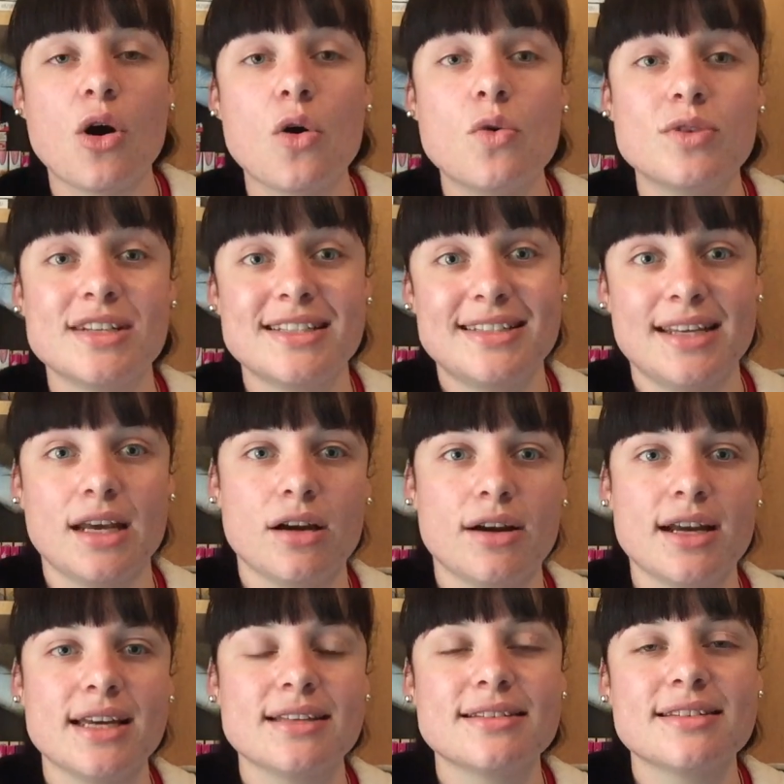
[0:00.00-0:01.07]
older
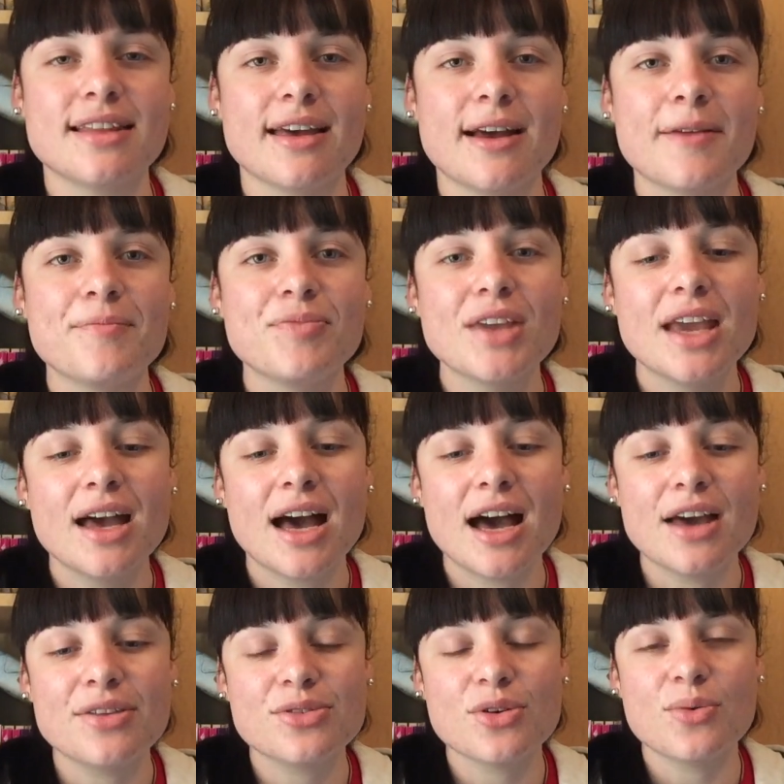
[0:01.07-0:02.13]
series that
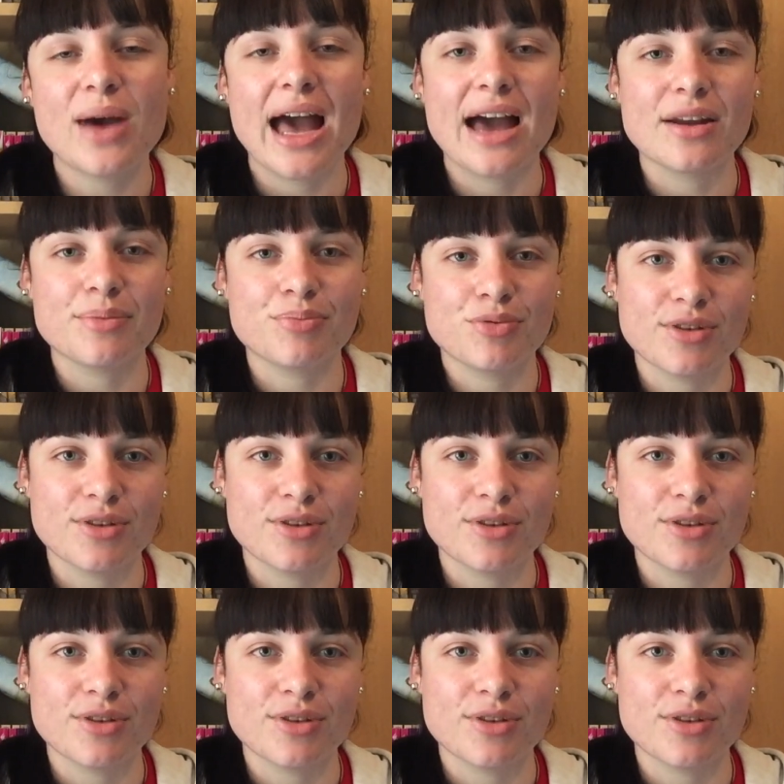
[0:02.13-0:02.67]
I thought were out of